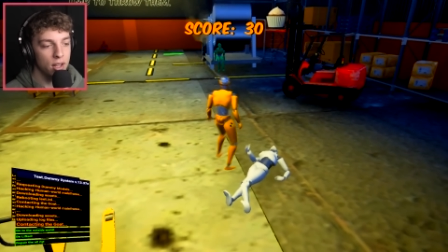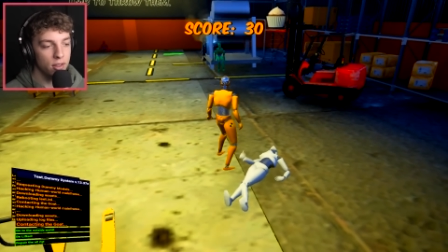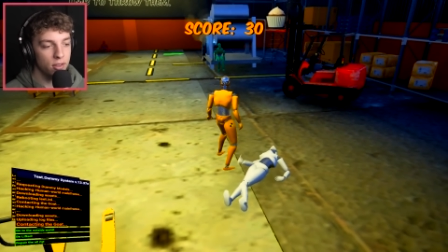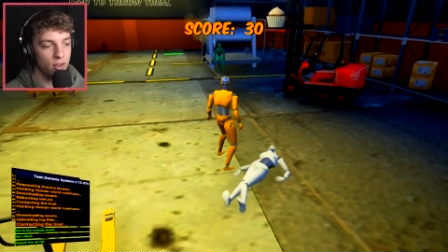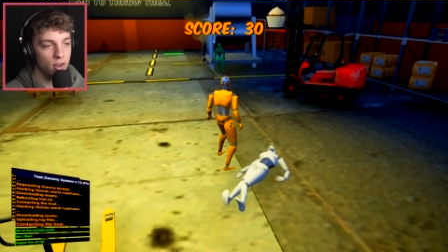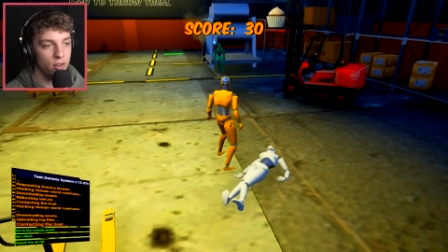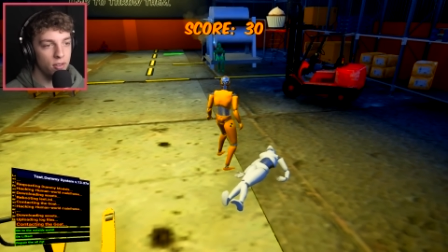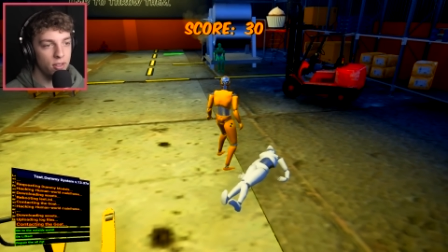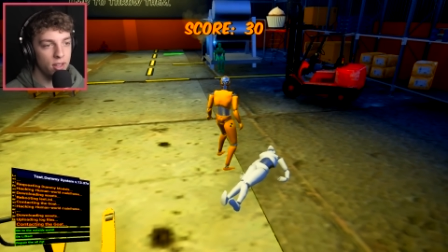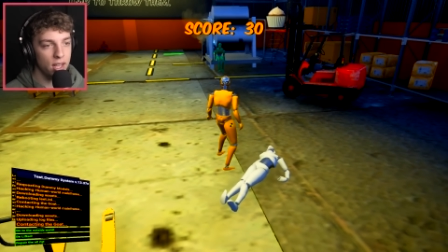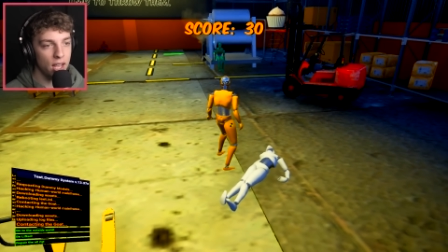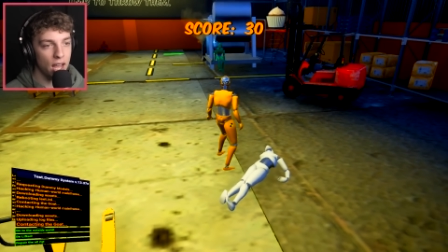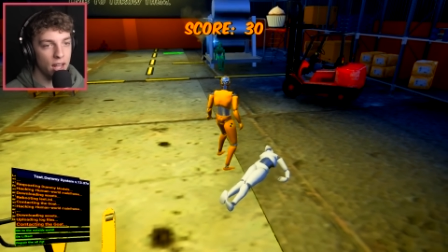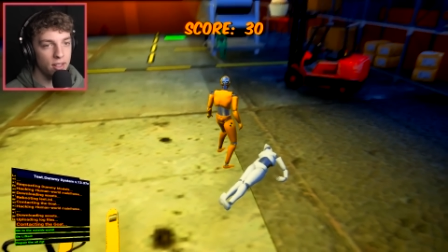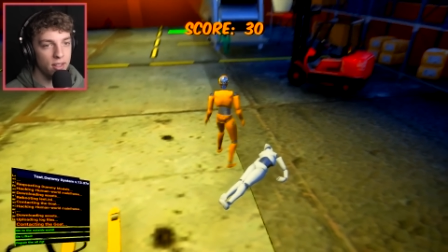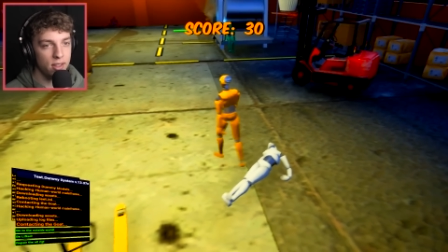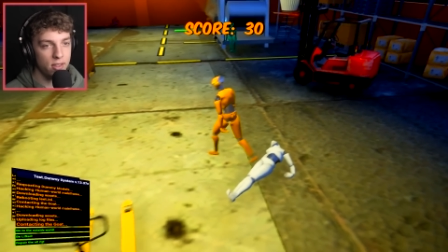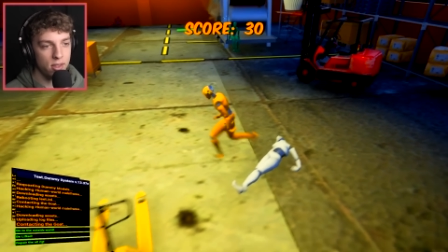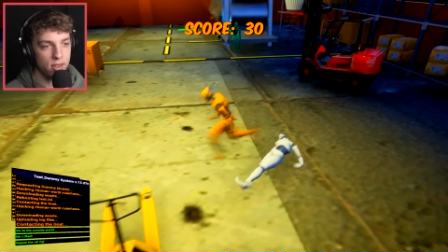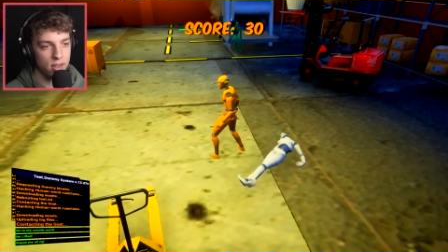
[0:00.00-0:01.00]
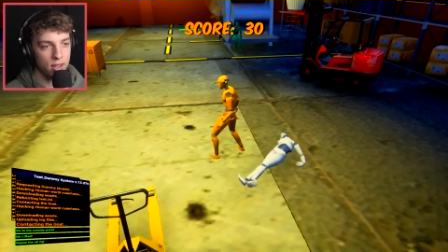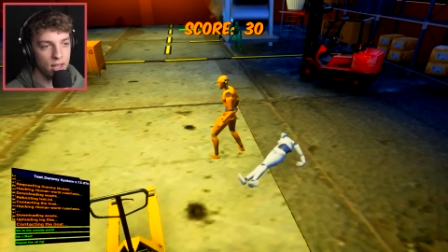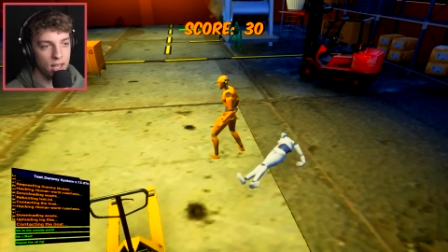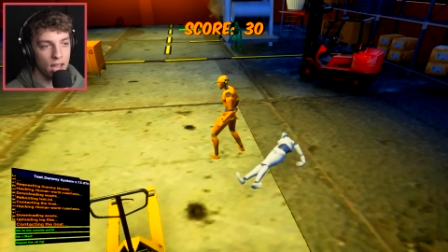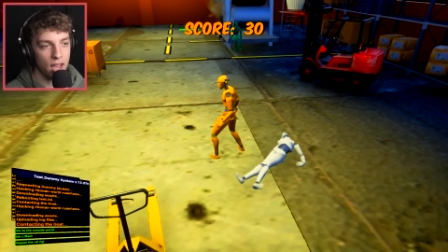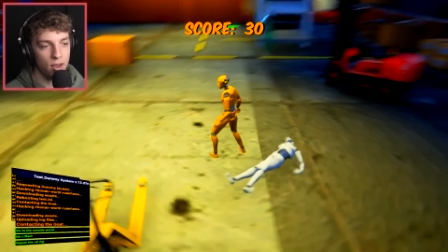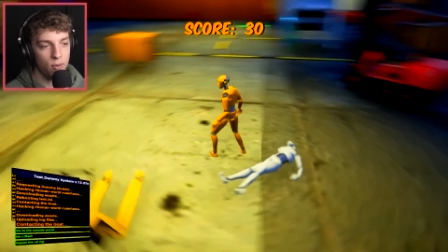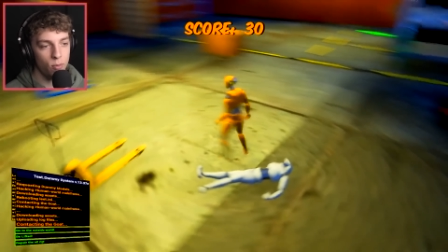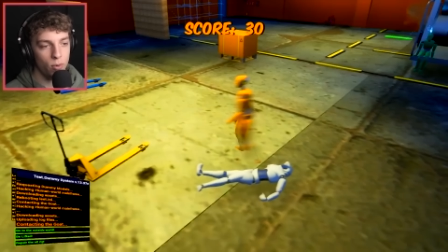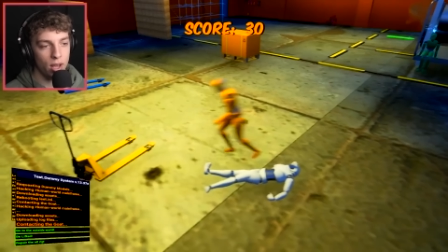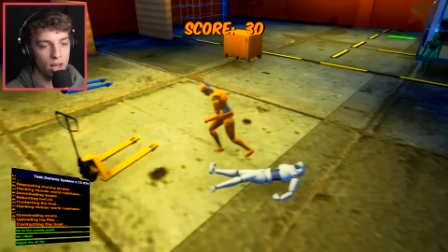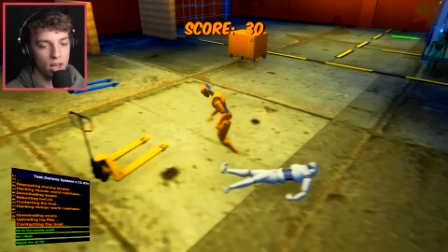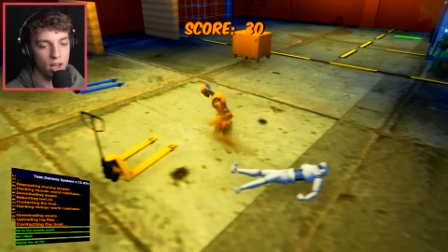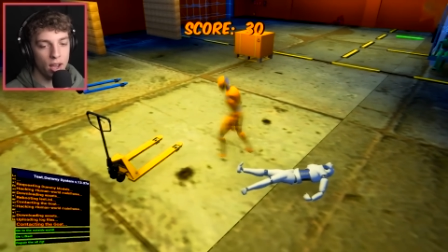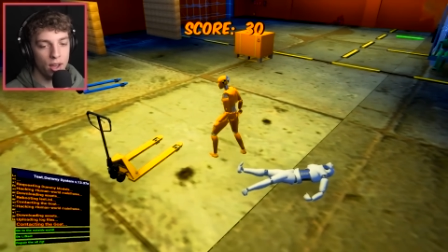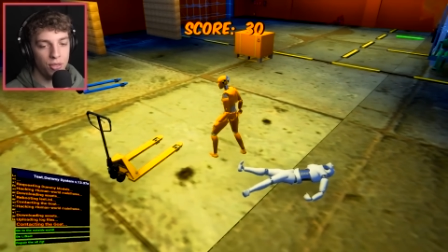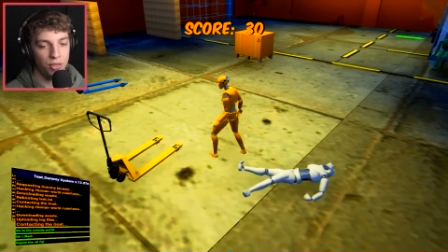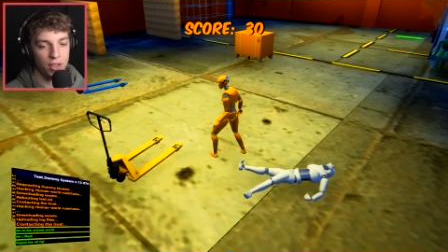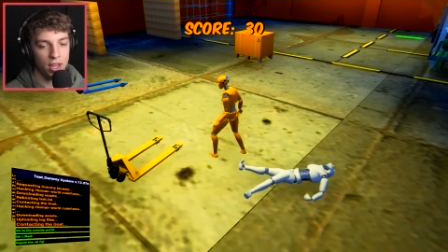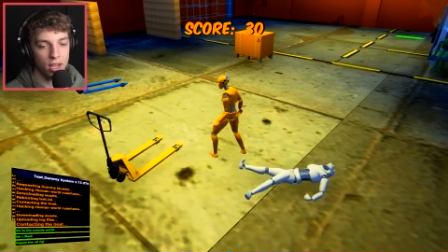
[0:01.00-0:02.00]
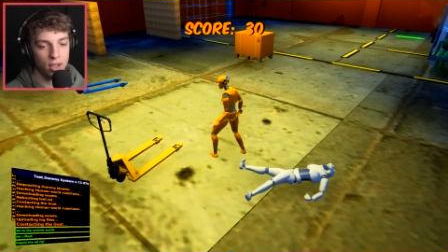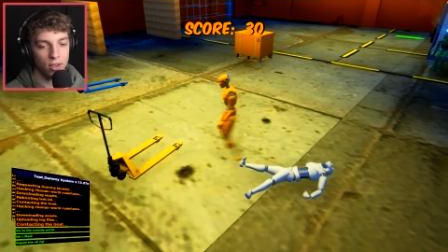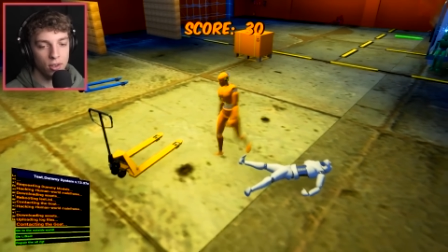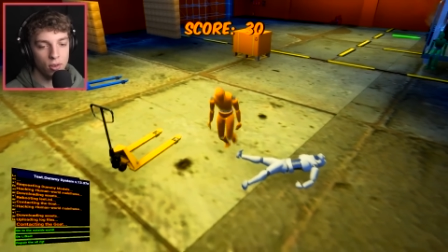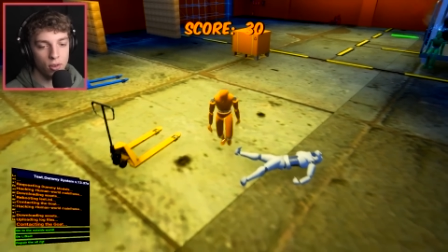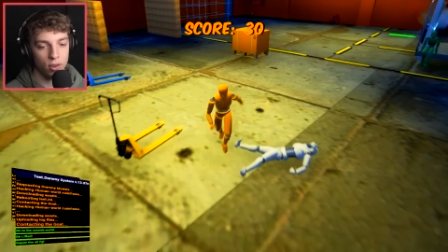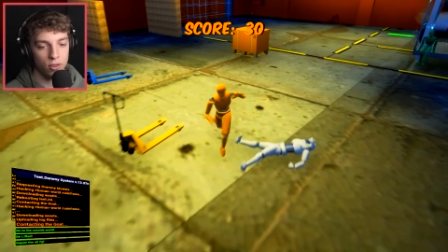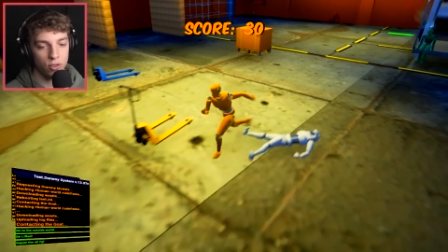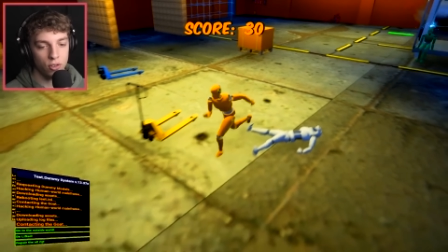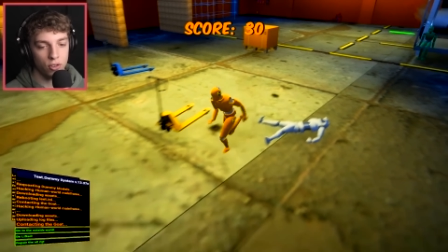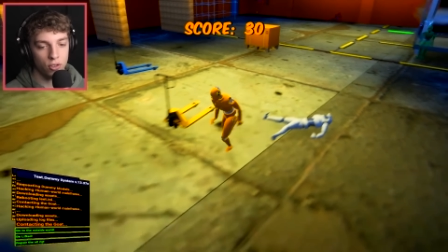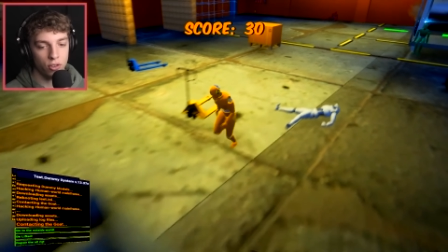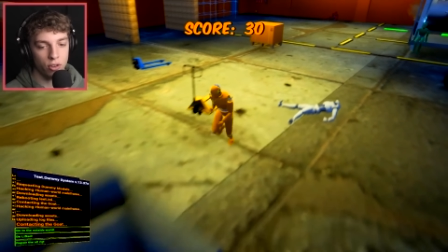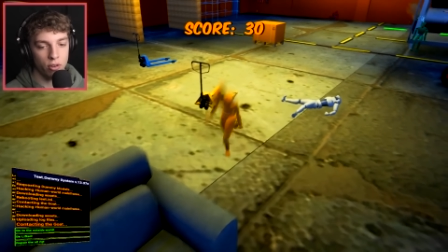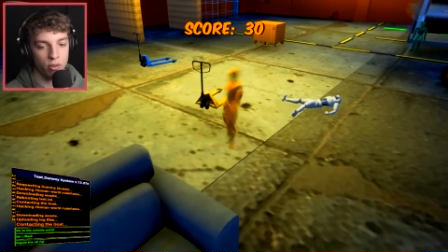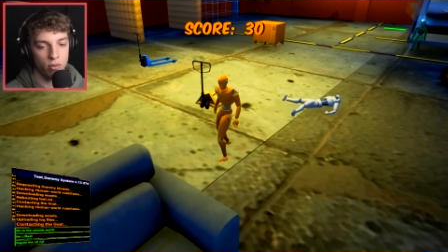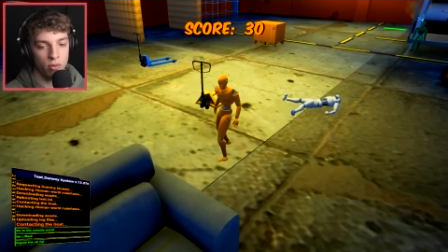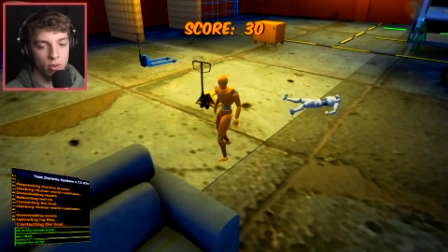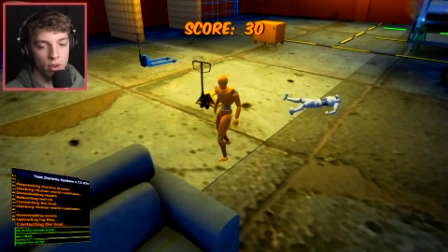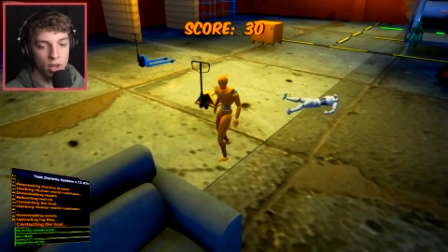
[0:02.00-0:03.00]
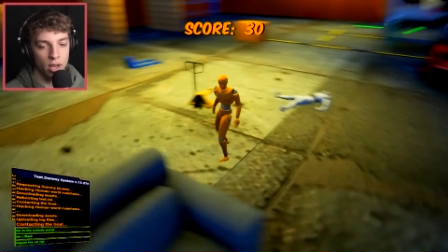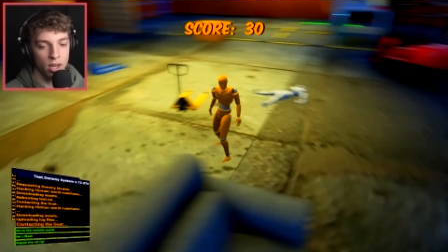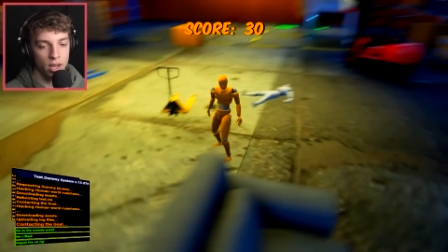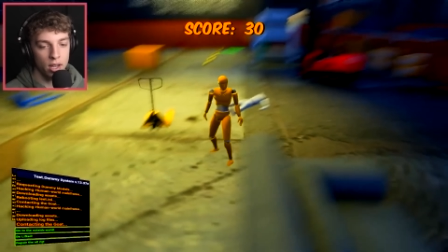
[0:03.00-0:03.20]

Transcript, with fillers: So yeah, this is a game where I think you got to just do